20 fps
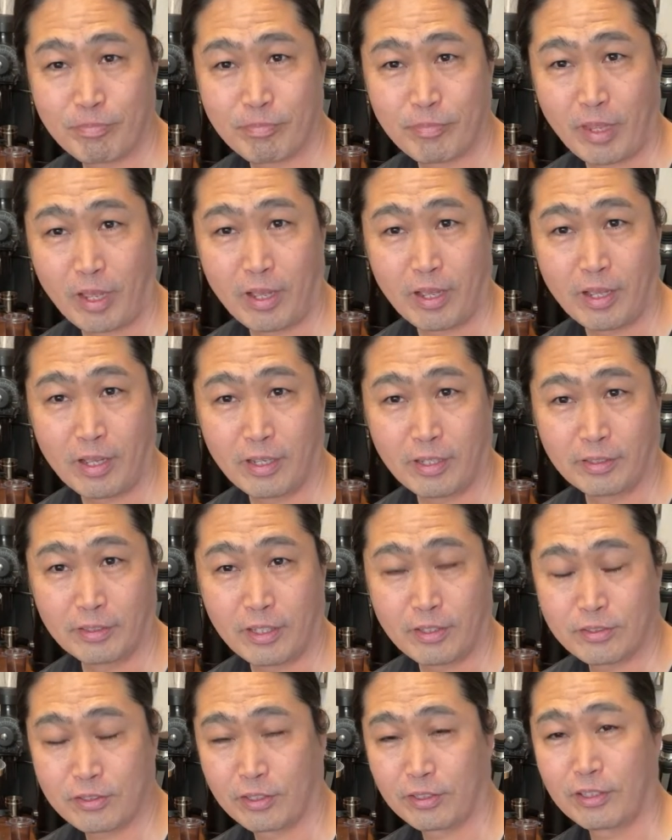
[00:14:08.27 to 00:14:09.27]
and
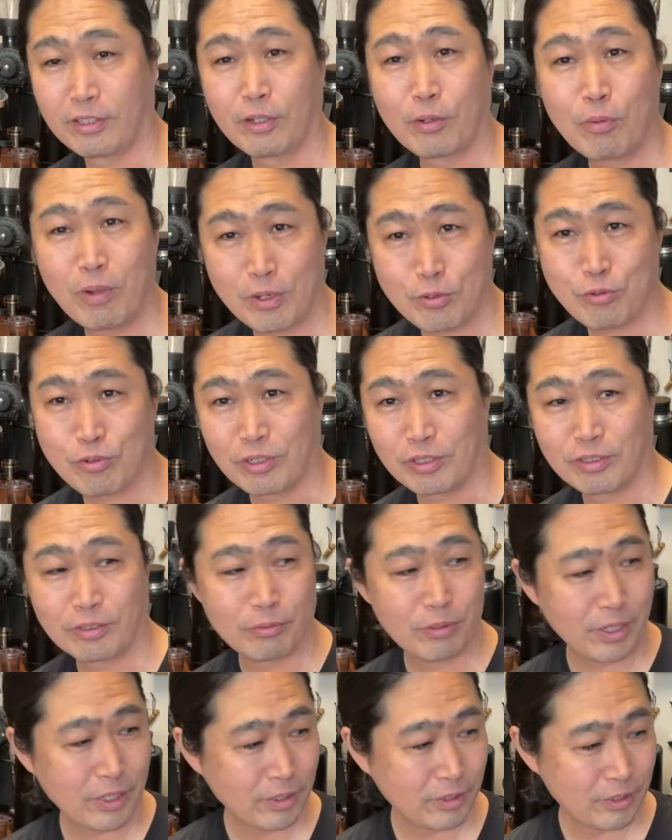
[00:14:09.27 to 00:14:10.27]
that's another question,
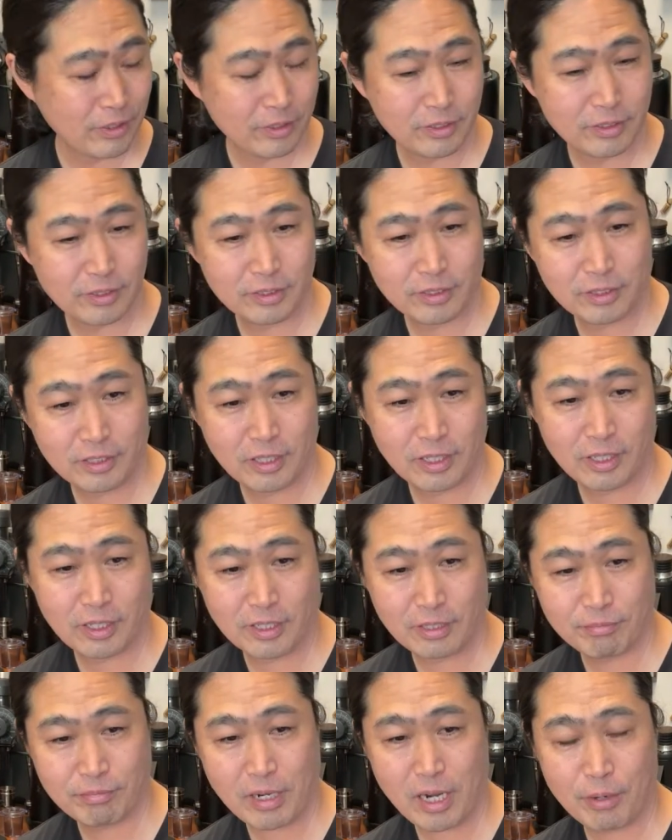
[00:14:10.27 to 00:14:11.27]
right? Uh,
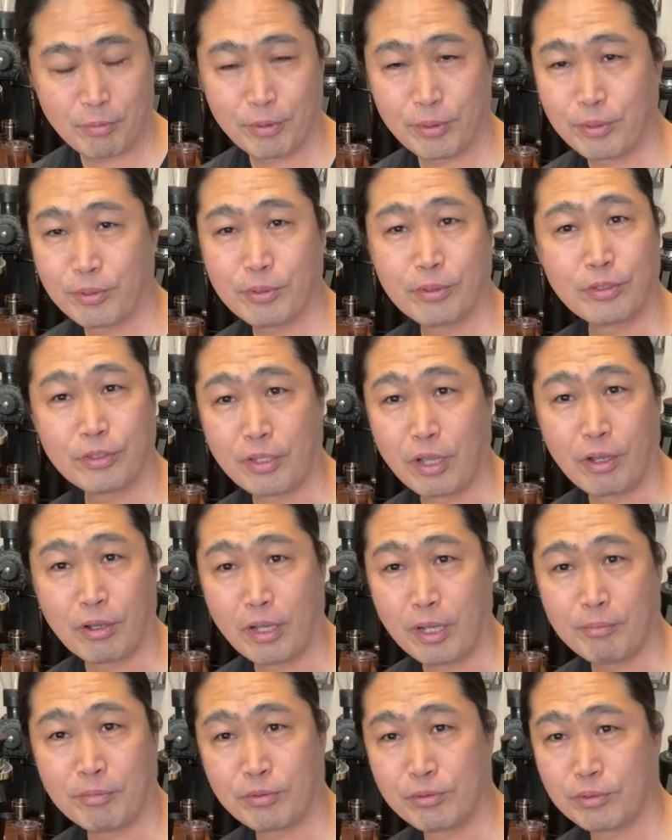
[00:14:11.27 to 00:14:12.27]
if I were you, no.
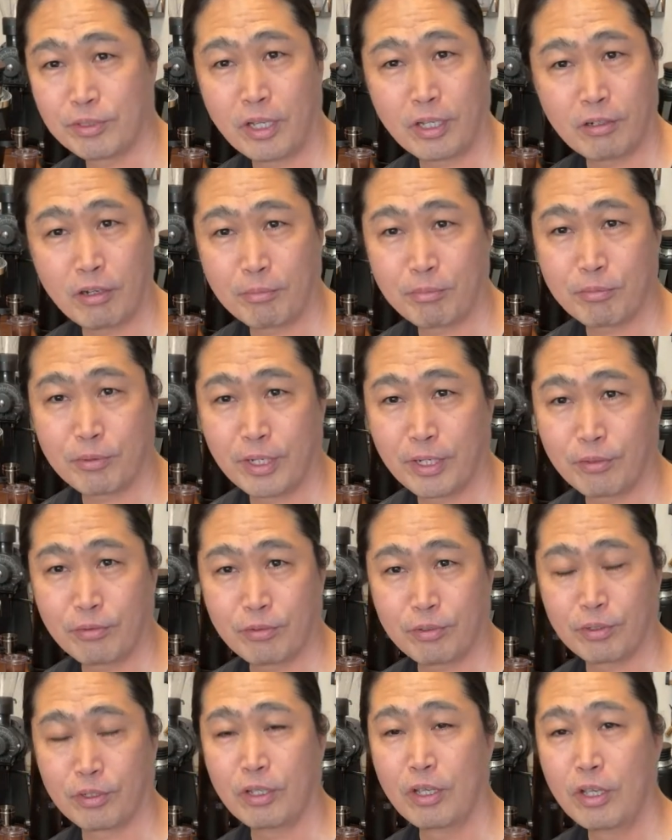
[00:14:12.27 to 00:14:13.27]
I mean, do not upgrade
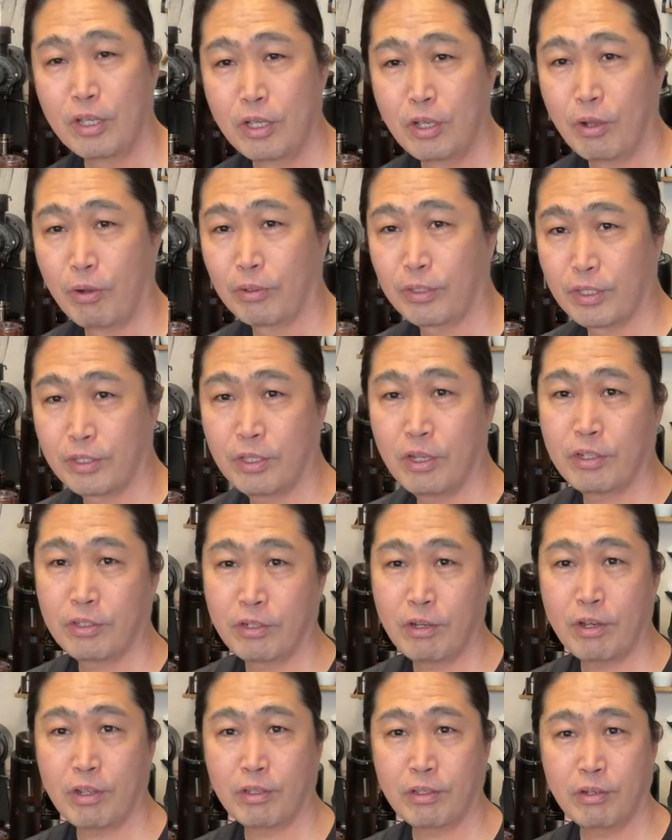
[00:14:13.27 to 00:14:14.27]
to. Okay, here,
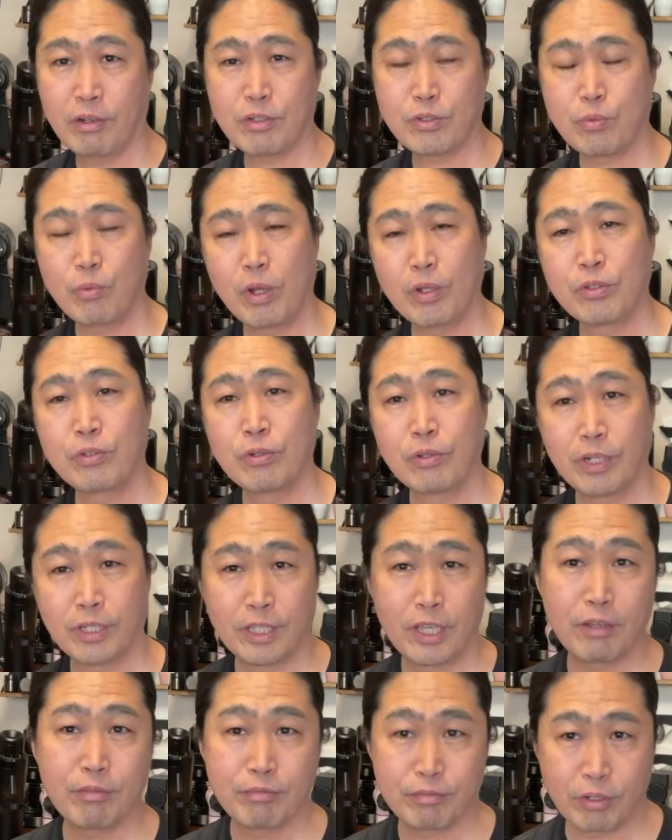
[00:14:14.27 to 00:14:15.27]
here, here's what you're gonna
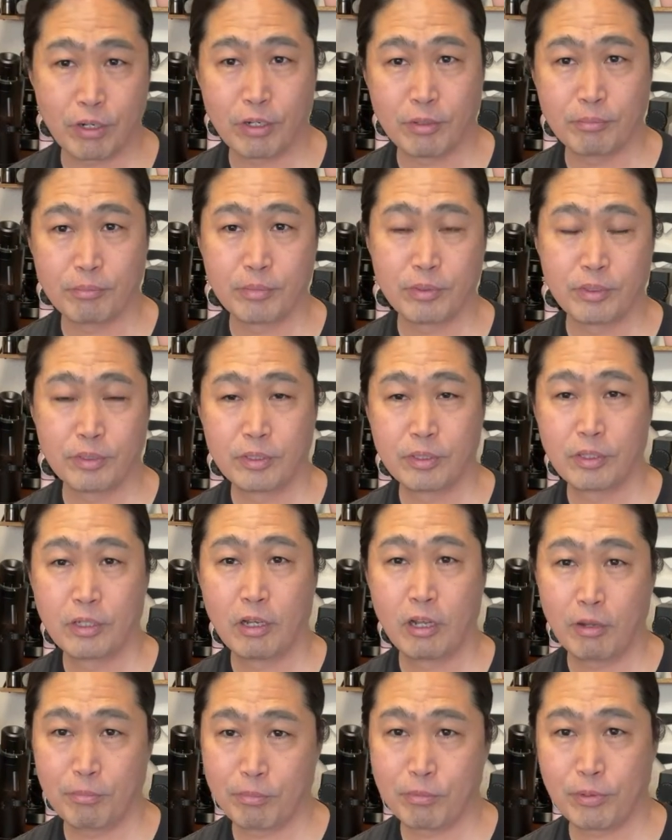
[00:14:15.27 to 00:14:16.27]
get from
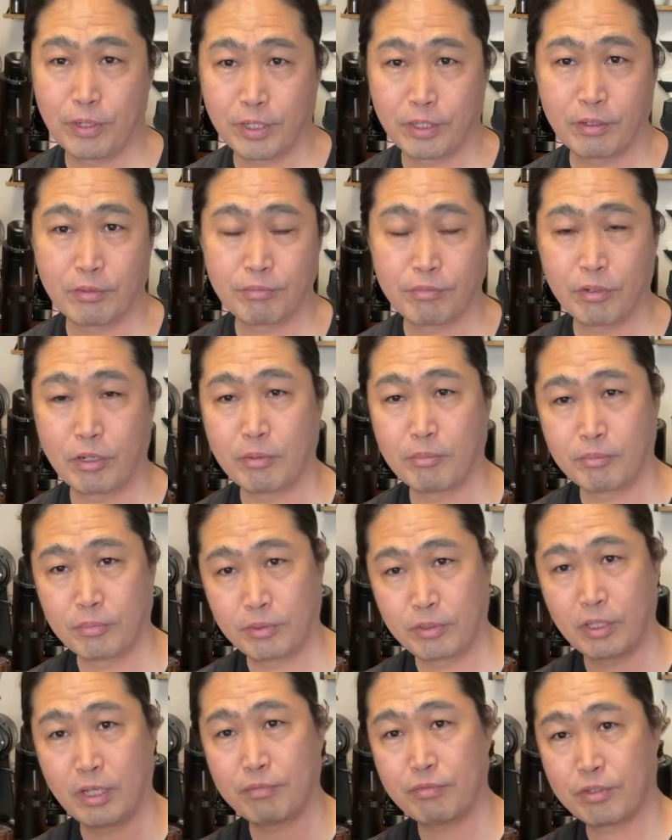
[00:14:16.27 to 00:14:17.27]
upgrading from
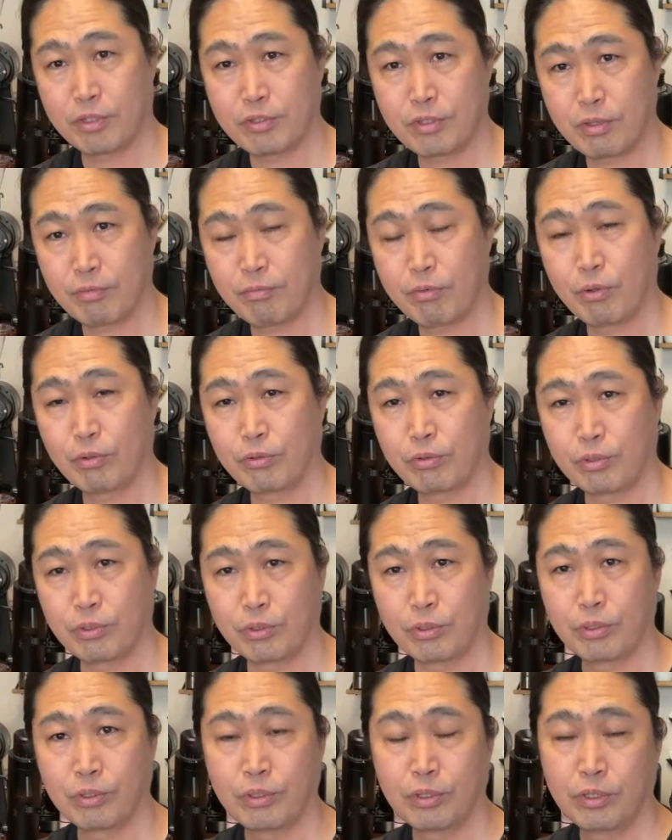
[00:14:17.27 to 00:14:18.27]
DF64
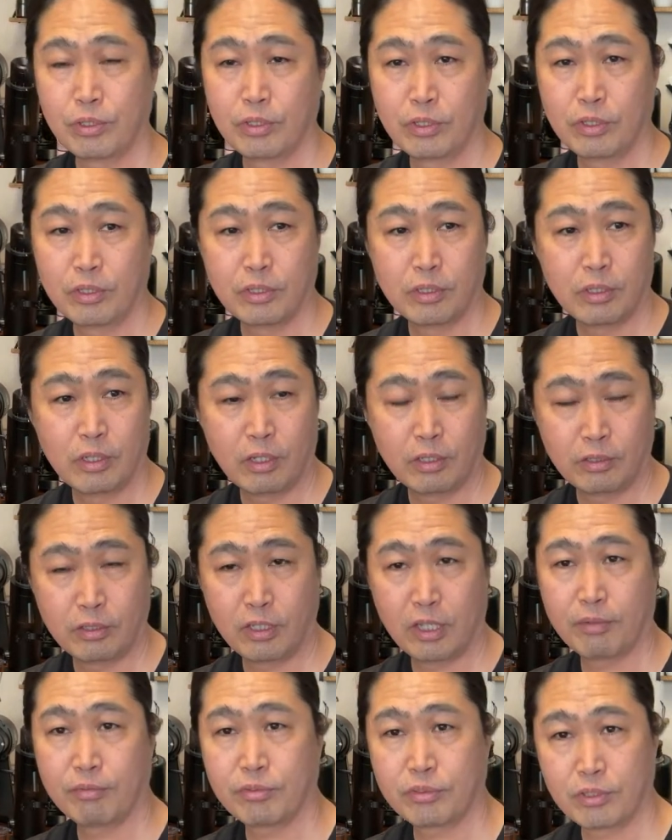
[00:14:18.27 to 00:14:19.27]
to a
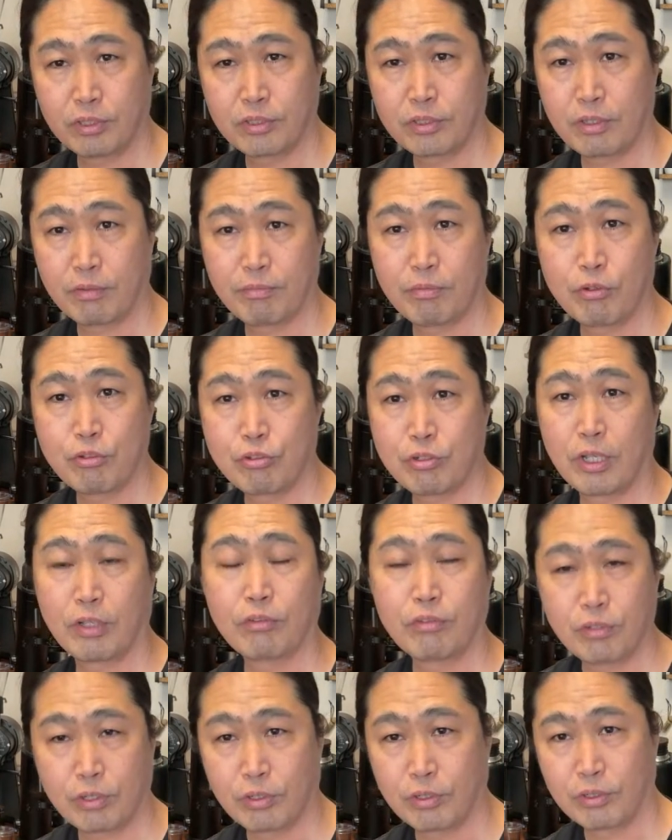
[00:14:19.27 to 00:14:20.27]
DF64 Gen
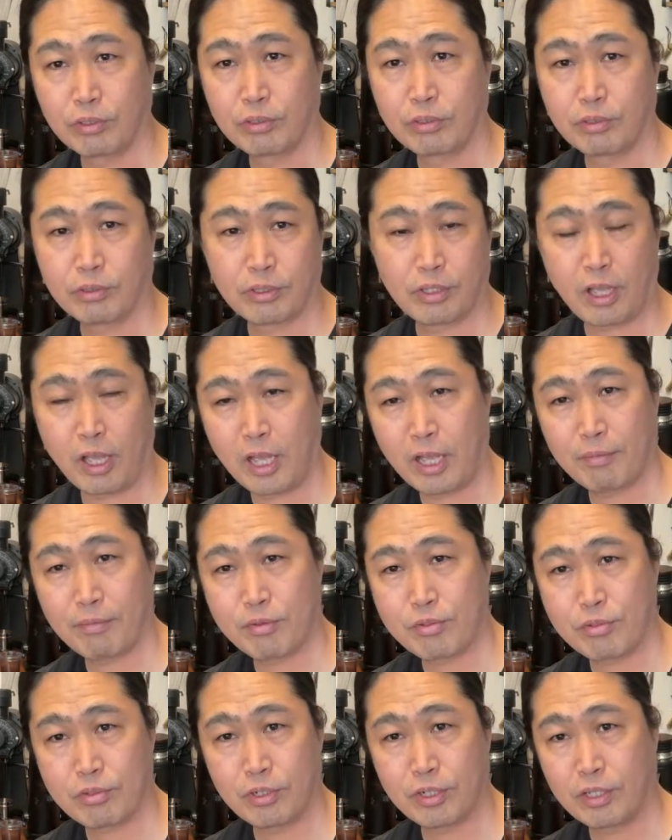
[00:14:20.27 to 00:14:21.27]
2. Okay,
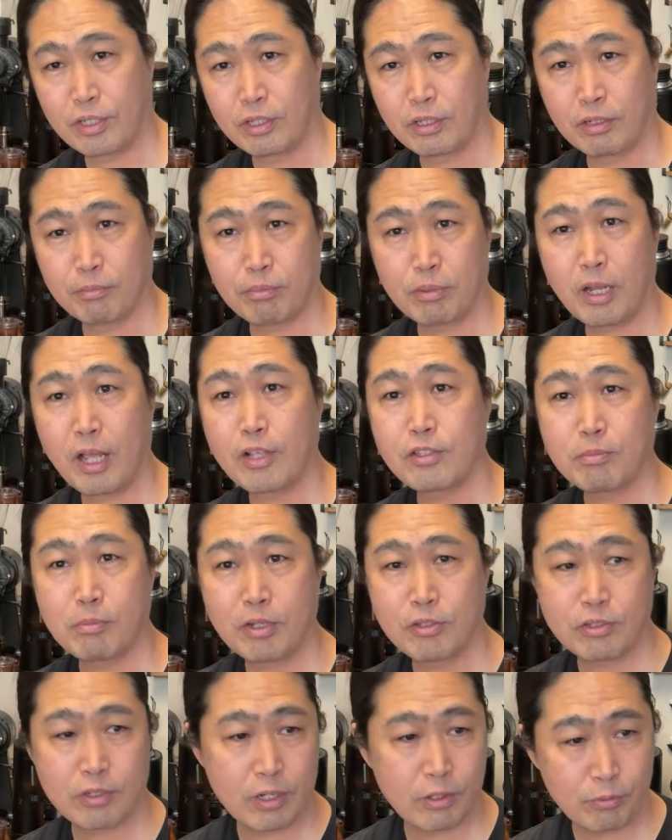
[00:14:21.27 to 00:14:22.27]
obviously a plasma
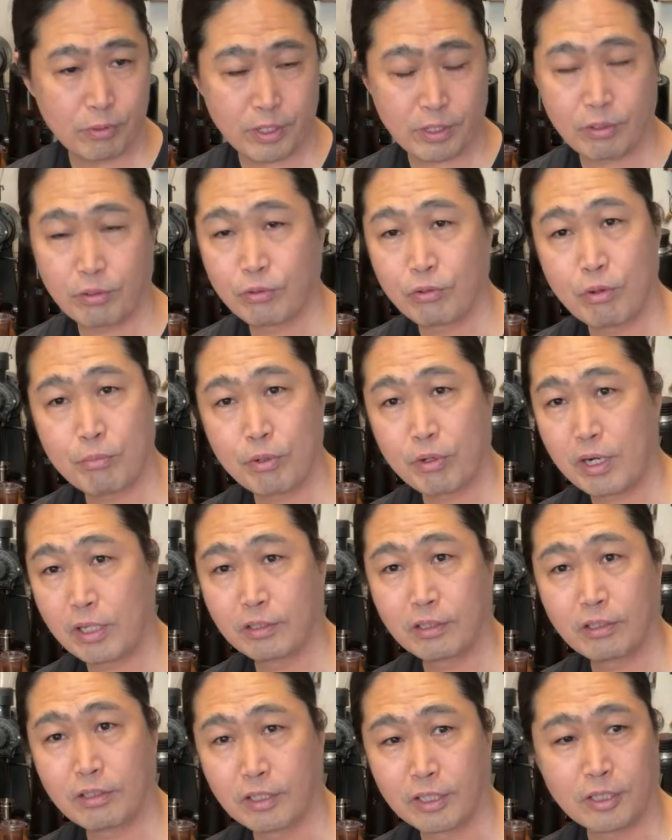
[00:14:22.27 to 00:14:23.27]
generator, no more
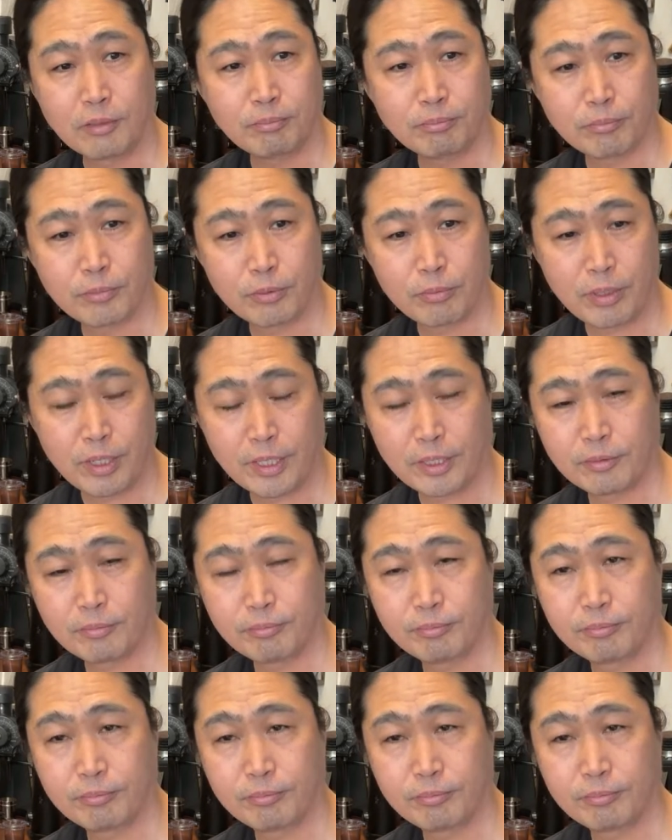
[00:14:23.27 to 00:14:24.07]
RDT, right?